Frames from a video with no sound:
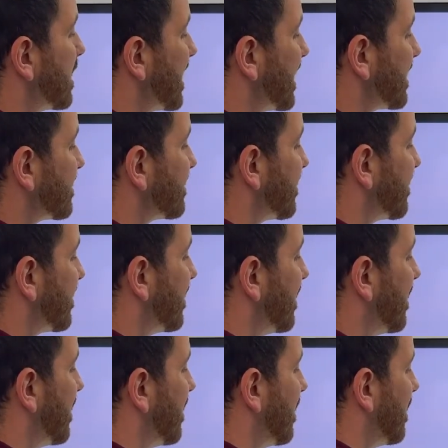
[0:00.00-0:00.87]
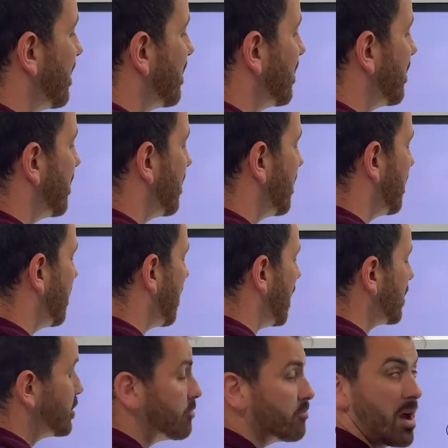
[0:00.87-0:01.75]
linked.
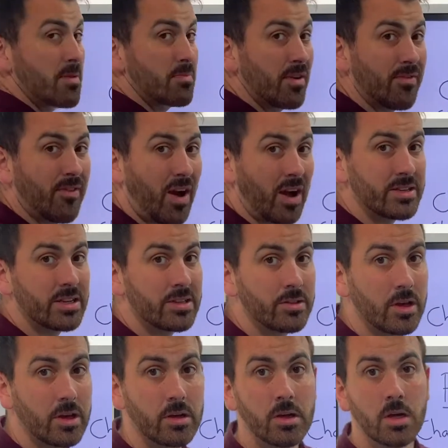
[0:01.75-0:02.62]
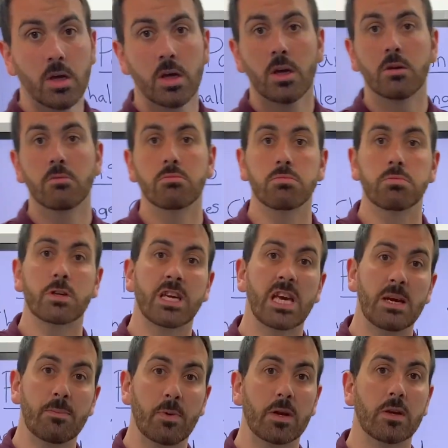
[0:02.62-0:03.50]
And you may be finding that
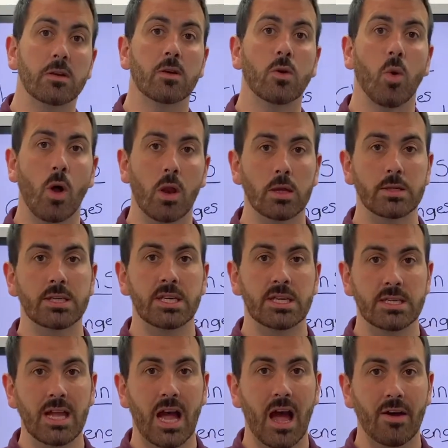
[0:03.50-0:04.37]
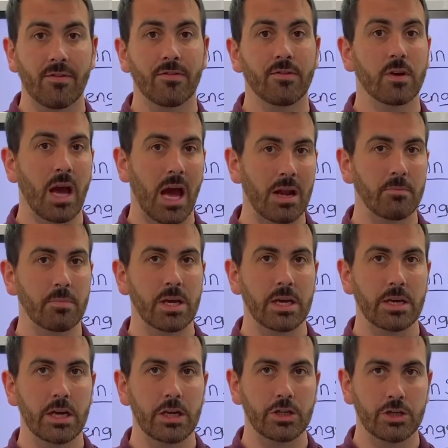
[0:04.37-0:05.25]
keeping quality staff can
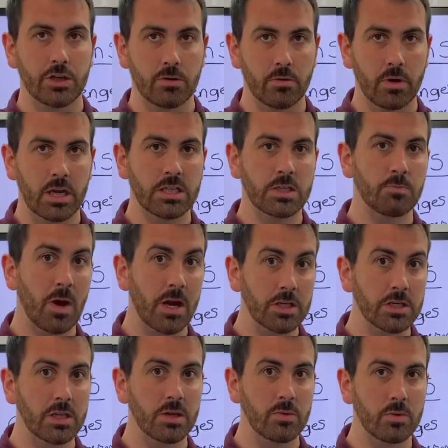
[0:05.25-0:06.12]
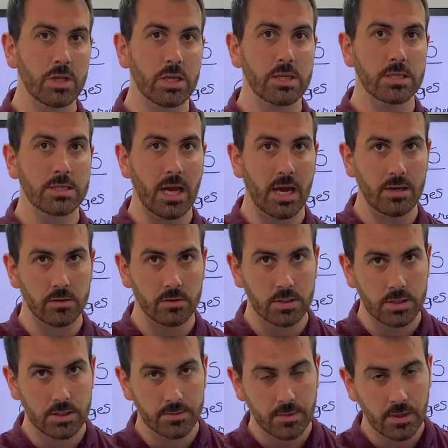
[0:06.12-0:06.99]
be an issue, especially within
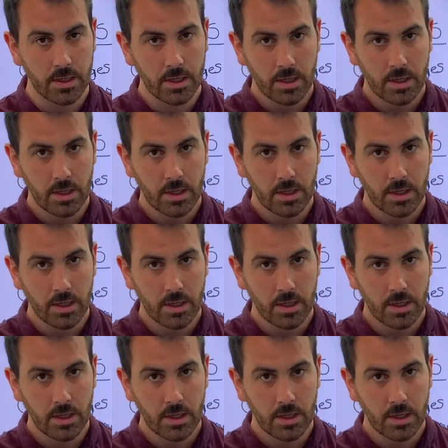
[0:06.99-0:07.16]
sales.